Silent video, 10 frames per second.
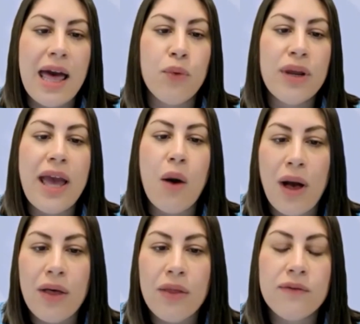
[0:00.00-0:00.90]
and bring our
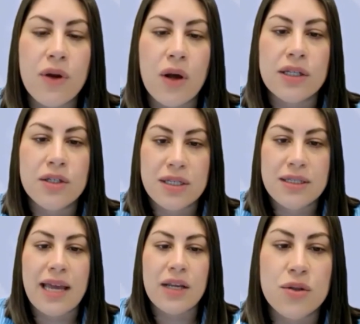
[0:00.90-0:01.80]
wealth of knowledge to
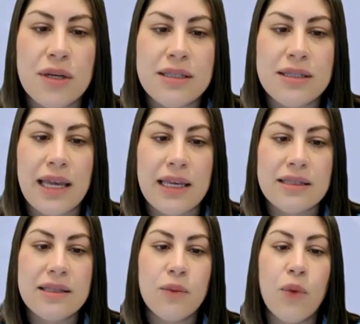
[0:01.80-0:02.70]
State
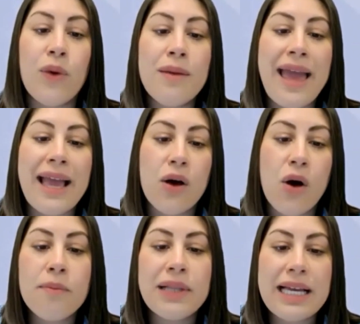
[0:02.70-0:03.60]
Trustees, where we make
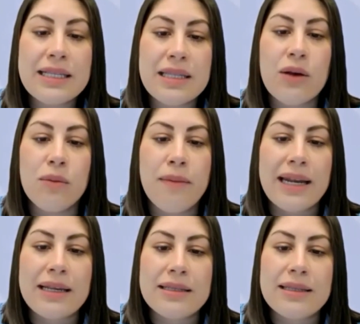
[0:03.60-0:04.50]
complex legal
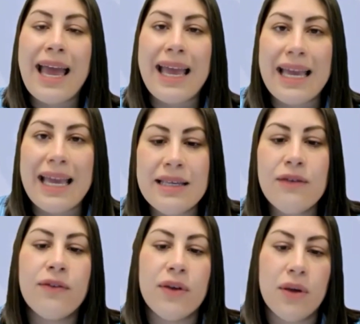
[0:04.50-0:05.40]
matters
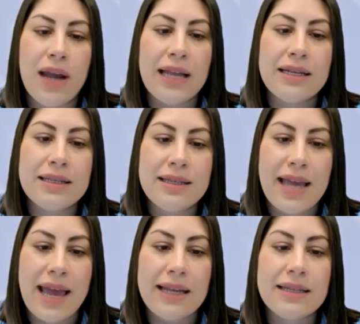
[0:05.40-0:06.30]
easy for you to
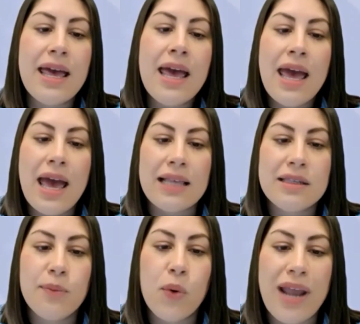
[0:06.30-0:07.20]
understand and
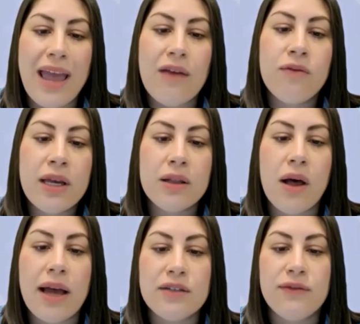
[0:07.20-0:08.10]
support every
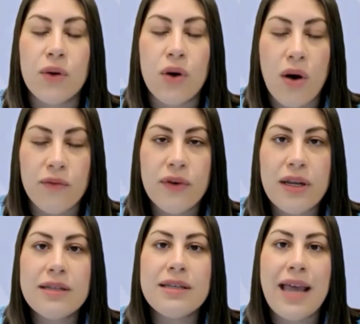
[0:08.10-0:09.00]
client to feel
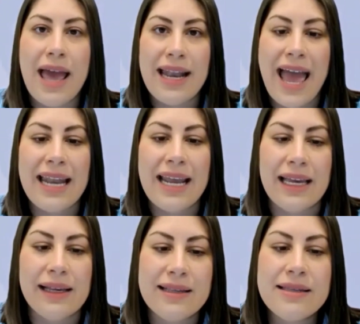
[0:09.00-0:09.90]
confident and at
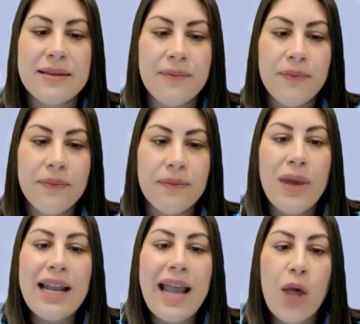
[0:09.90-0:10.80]
ease.
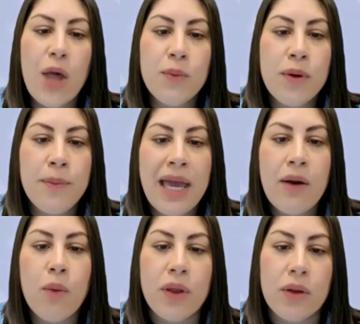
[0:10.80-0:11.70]
We can help you
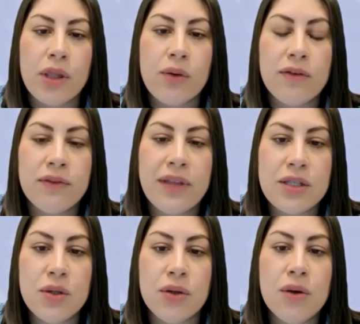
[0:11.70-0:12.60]
prepare a will that
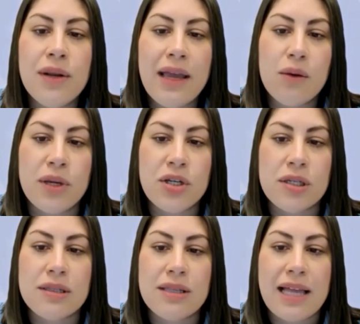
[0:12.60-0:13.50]
reflects your unique
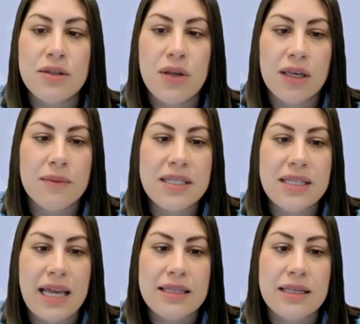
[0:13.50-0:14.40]
wishes and
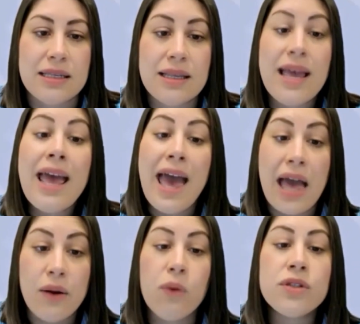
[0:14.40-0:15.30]
circumstances,
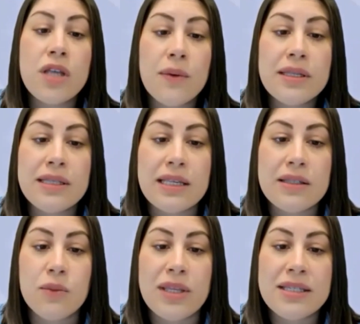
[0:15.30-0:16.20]
and also
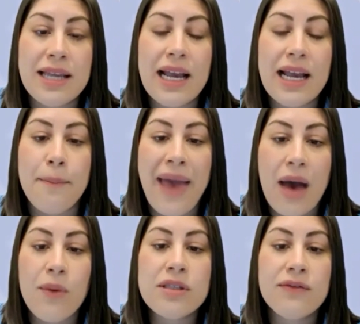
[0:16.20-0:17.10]
assist with setting up
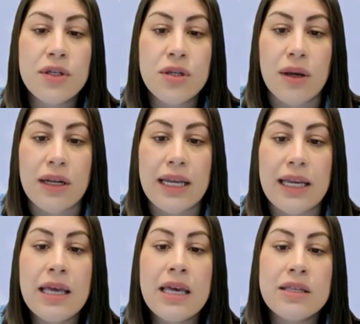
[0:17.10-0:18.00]
powers of
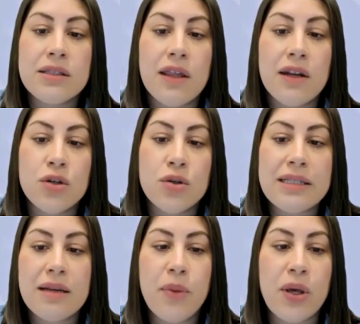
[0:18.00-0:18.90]
attorney so that a
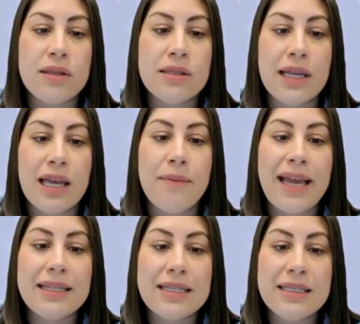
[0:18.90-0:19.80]
trusted person can
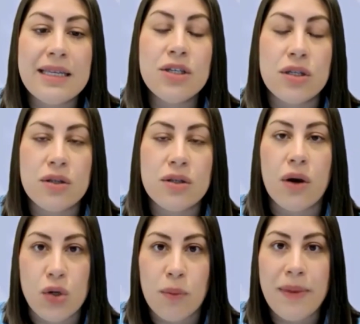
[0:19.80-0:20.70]
make decisions
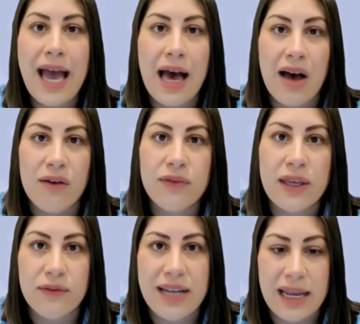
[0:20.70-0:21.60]
on your behalf
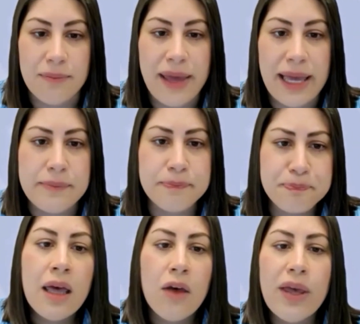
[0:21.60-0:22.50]
if need be.
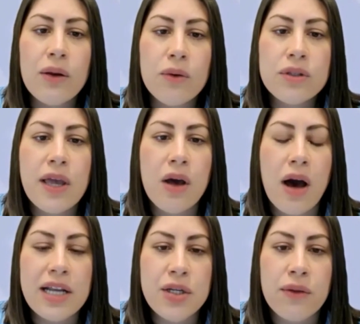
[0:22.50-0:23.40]
We can also
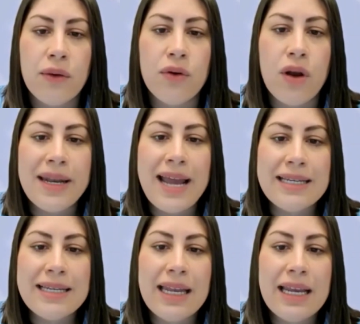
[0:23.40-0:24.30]
guide you through
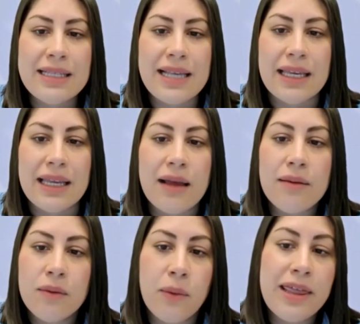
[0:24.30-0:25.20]
nominating an
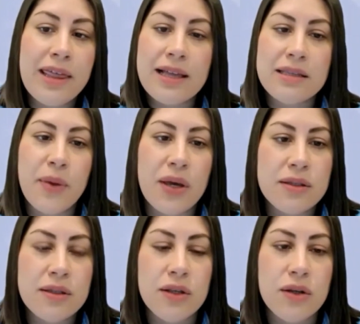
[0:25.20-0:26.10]
executor, whether that's a
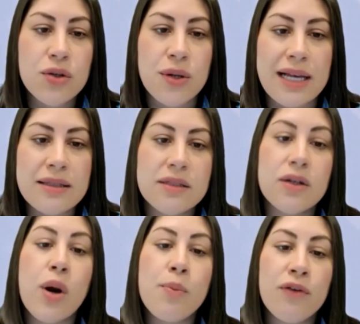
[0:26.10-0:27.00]
person you
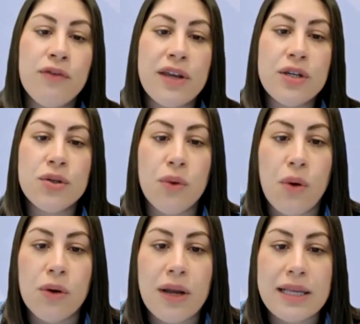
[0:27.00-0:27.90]
trust or a professional
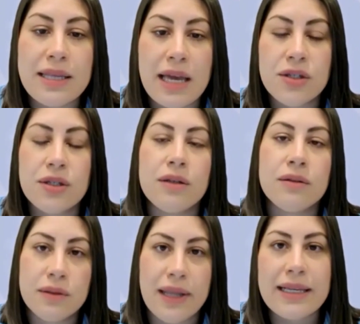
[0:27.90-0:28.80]

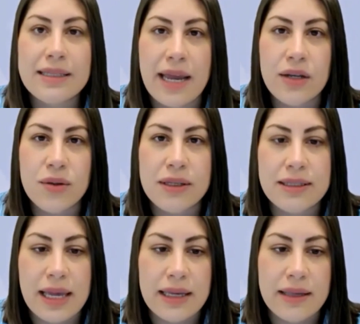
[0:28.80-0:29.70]
organisation like State
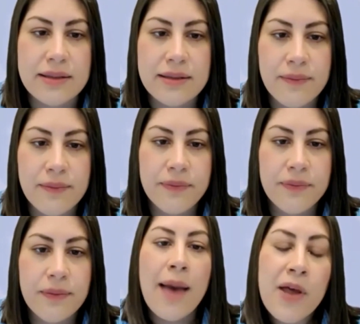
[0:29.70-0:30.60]
Trustees.
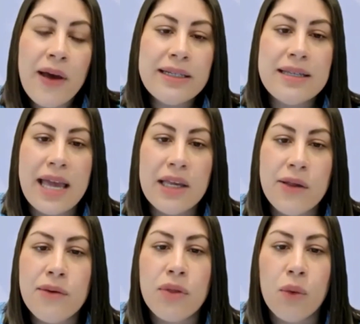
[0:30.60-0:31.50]
I'm going to take
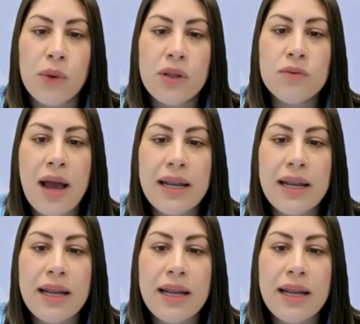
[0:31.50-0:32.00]
you through the will